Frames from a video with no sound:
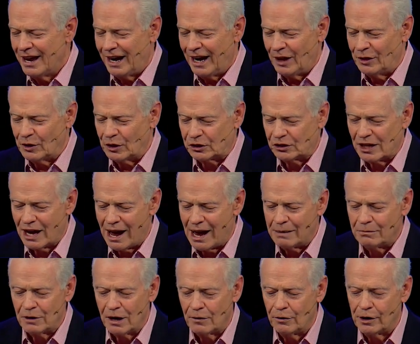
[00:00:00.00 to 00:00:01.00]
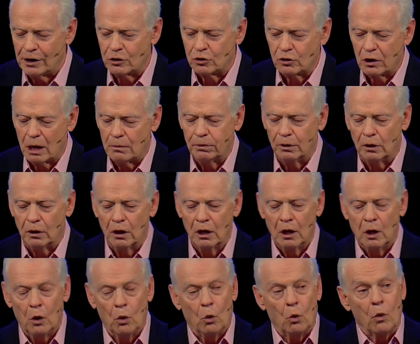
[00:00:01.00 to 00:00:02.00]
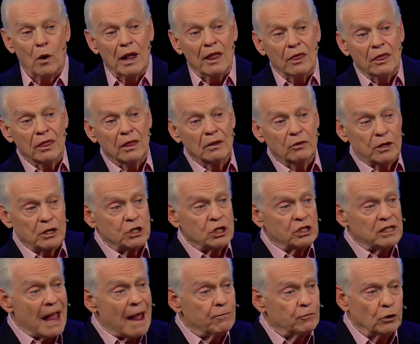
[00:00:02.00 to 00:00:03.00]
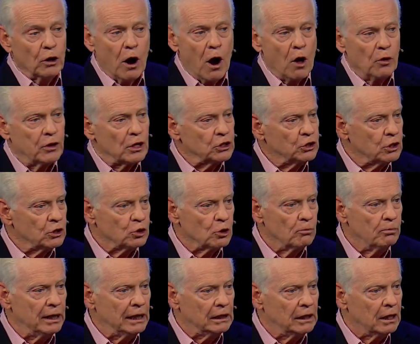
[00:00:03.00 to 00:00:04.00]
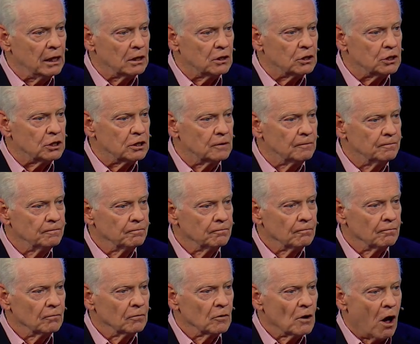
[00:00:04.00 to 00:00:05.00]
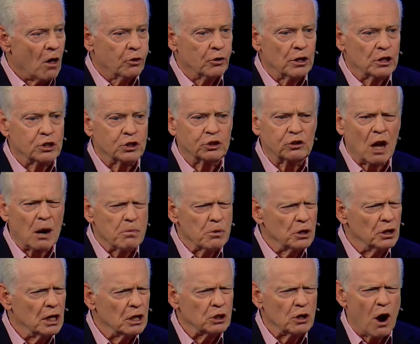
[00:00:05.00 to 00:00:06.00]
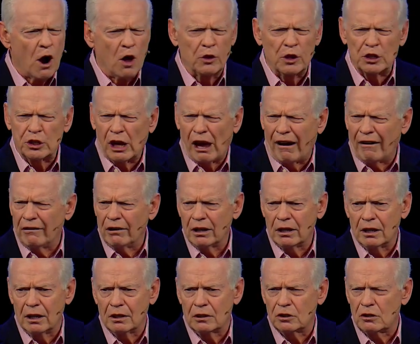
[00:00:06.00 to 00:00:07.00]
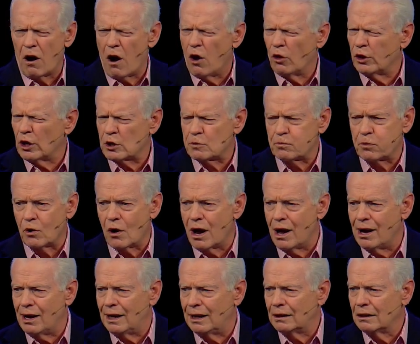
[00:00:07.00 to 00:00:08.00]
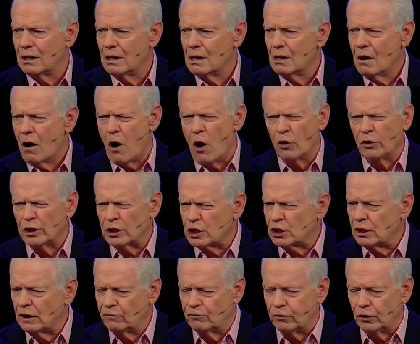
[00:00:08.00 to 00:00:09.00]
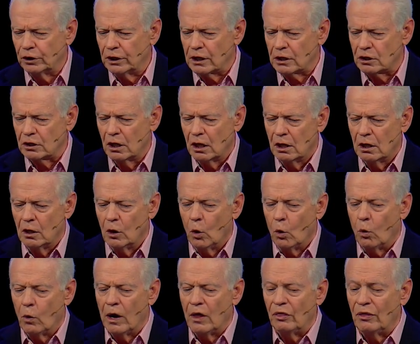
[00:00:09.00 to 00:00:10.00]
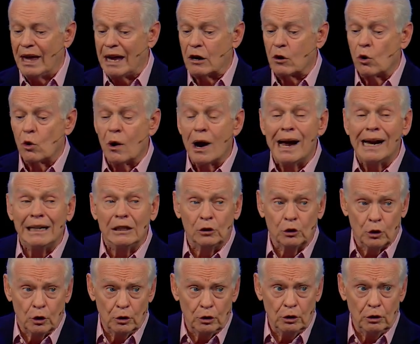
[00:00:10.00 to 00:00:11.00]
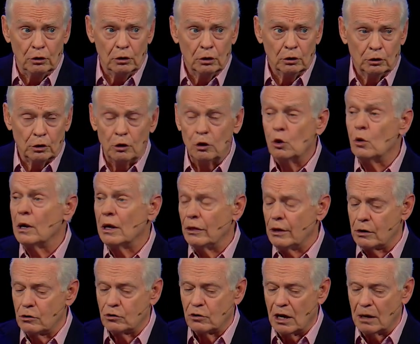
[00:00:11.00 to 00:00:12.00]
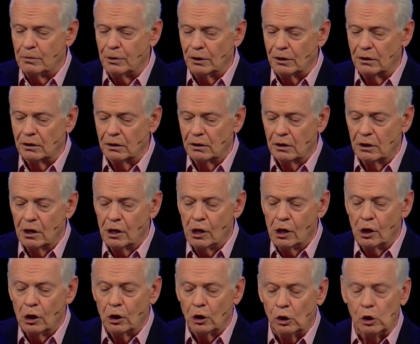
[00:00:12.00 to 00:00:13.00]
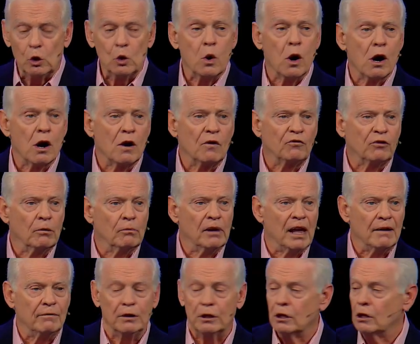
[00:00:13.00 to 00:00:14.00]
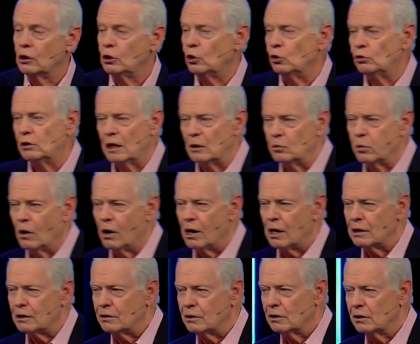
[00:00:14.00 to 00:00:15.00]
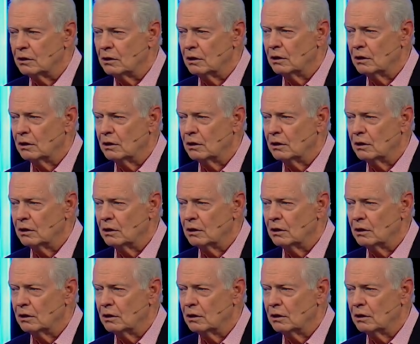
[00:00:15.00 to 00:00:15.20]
In the time of their trouble, when this is after all this disobedience, all this stubbornness, all this arrogance, all this pride, all this sinfulness. When they cried to you, to you in their trouble, you heard from heaven. You did what?